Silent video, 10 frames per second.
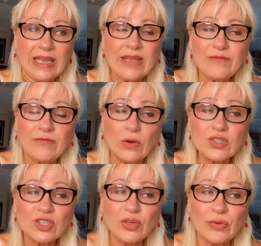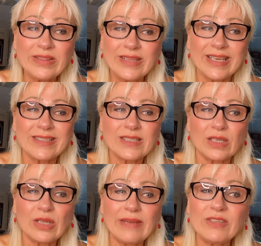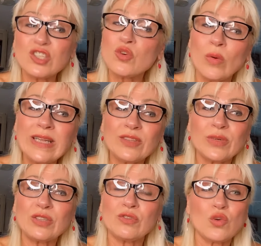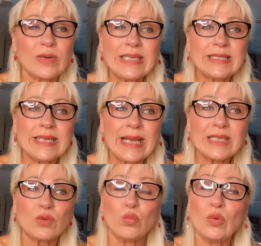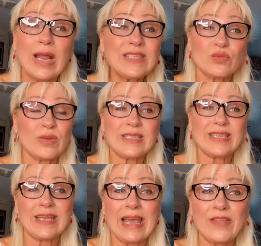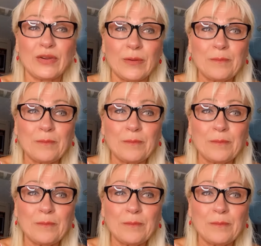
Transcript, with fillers: In 1 Corinthians 11 23 through 26, let's read together.